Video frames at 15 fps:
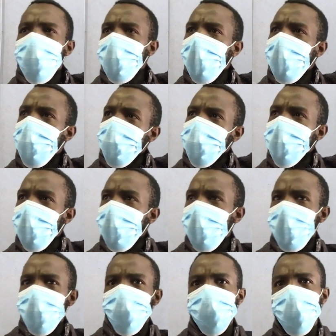ma poster
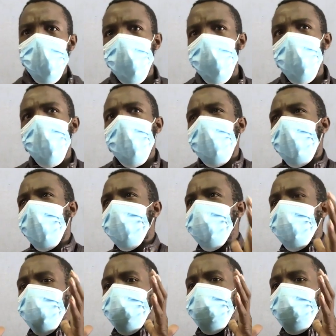pa majurao but